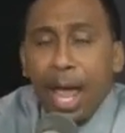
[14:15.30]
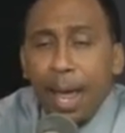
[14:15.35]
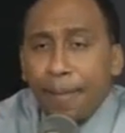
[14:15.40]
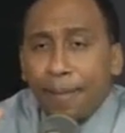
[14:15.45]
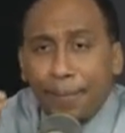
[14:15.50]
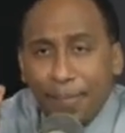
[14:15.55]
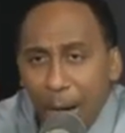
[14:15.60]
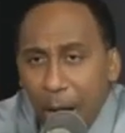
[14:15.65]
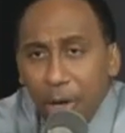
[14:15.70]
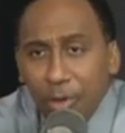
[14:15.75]

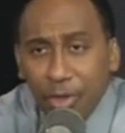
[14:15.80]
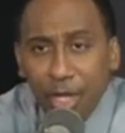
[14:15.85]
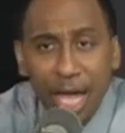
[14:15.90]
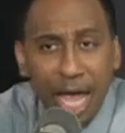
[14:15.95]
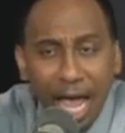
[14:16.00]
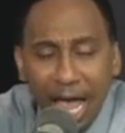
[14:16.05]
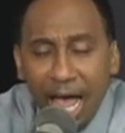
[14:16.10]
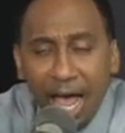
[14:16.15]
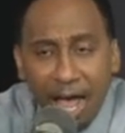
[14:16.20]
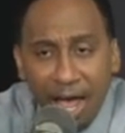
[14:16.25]
and
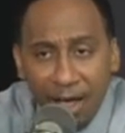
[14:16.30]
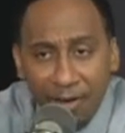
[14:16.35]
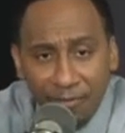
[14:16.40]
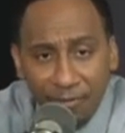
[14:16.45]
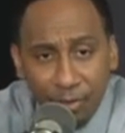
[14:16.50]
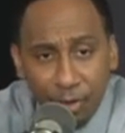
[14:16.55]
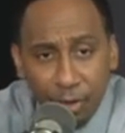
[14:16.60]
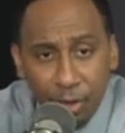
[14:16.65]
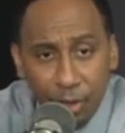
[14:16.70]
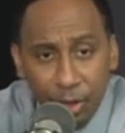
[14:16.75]
both
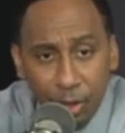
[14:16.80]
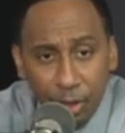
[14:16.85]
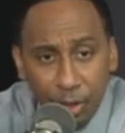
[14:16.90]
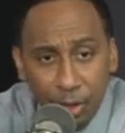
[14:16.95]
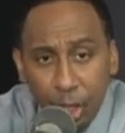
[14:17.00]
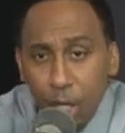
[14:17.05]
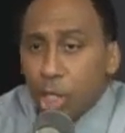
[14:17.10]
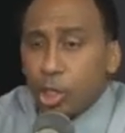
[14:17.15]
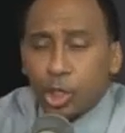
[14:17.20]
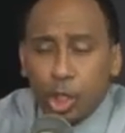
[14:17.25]
have
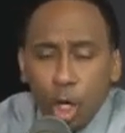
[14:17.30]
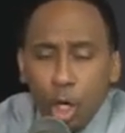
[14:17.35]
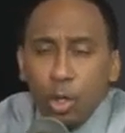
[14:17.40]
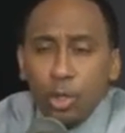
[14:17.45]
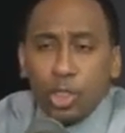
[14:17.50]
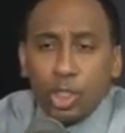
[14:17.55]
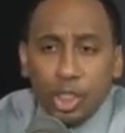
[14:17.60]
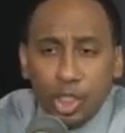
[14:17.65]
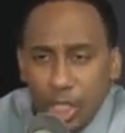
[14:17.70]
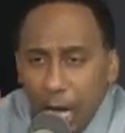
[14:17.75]

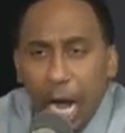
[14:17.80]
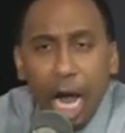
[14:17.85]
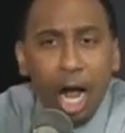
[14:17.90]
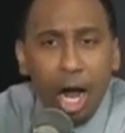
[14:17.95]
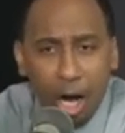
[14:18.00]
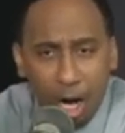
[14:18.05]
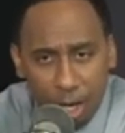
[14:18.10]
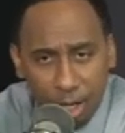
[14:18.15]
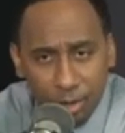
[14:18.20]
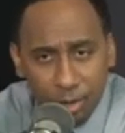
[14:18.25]
2
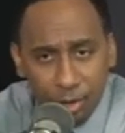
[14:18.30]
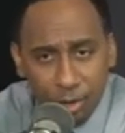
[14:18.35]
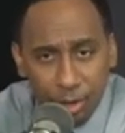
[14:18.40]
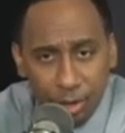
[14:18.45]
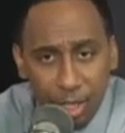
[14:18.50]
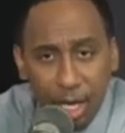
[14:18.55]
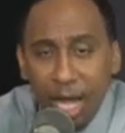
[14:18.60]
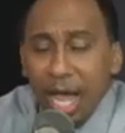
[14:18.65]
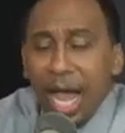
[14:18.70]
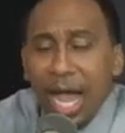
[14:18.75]

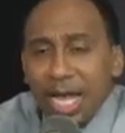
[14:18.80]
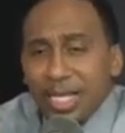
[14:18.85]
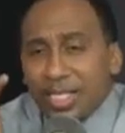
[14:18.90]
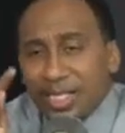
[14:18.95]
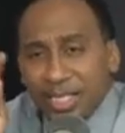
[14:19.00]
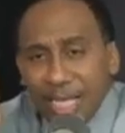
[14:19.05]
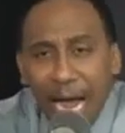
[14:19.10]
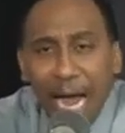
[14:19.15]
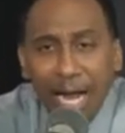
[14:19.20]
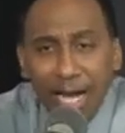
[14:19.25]
stars
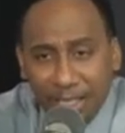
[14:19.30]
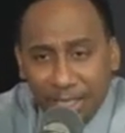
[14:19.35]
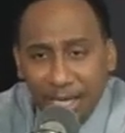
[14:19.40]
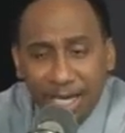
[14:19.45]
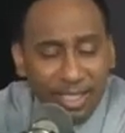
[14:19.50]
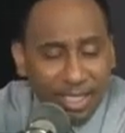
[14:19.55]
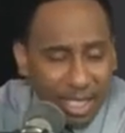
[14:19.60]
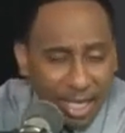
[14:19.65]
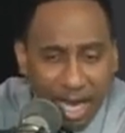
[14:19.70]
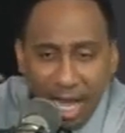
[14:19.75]
as
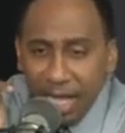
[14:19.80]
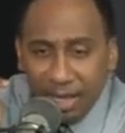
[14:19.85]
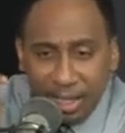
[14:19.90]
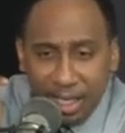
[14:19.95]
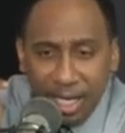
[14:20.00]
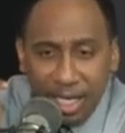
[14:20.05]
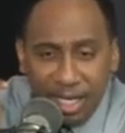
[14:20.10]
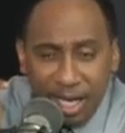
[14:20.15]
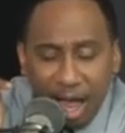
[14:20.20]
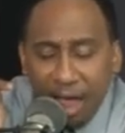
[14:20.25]
sidekicks in
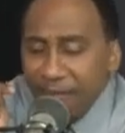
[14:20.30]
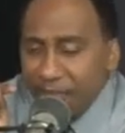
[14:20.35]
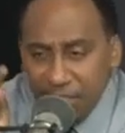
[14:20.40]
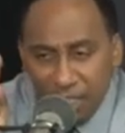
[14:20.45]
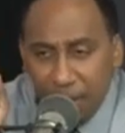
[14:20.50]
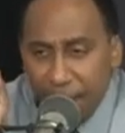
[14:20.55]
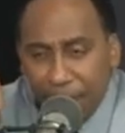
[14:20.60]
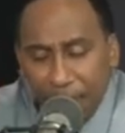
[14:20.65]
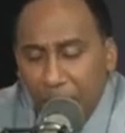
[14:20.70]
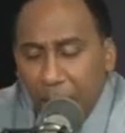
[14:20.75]
Anthony
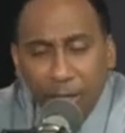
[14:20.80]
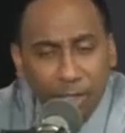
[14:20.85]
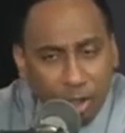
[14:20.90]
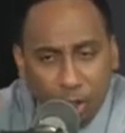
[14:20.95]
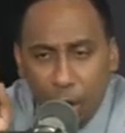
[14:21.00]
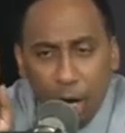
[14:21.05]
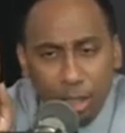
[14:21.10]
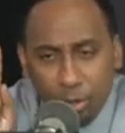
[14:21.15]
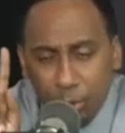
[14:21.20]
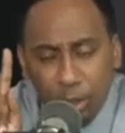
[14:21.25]
Davis and
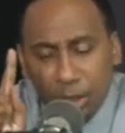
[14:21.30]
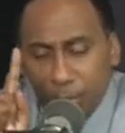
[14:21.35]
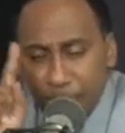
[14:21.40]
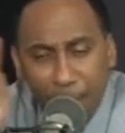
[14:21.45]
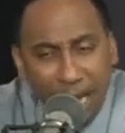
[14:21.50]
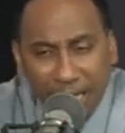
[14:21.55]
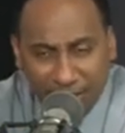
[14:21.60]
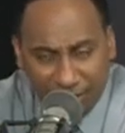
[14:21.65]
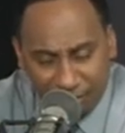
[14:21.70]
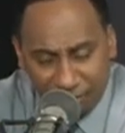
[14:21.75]
Paul George
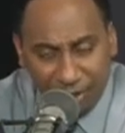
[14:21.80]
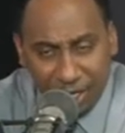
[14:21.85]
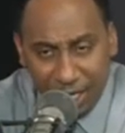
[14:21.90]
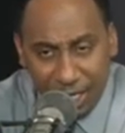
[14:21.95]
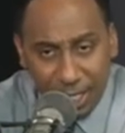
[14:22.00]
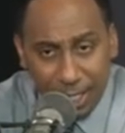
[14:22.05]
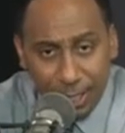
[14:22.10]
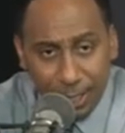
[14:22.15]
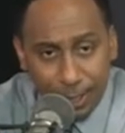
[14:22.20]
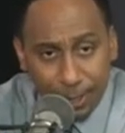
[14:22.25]

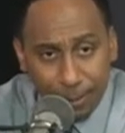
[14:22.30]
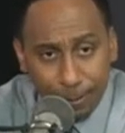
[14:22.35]
respectively.